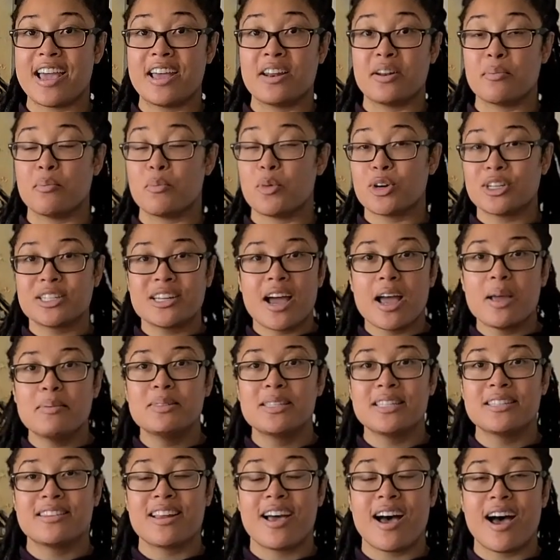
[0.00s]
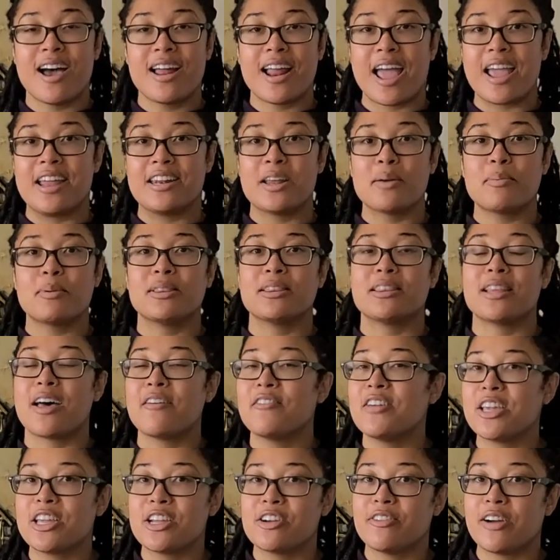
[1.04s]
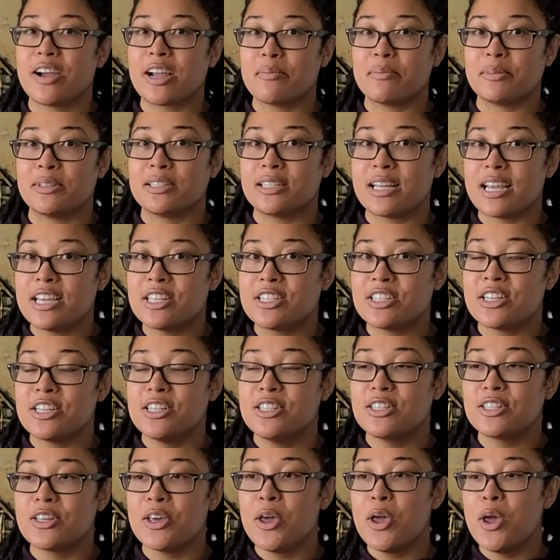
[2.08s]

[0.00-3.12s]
and more times than not I end up loving your recommendations,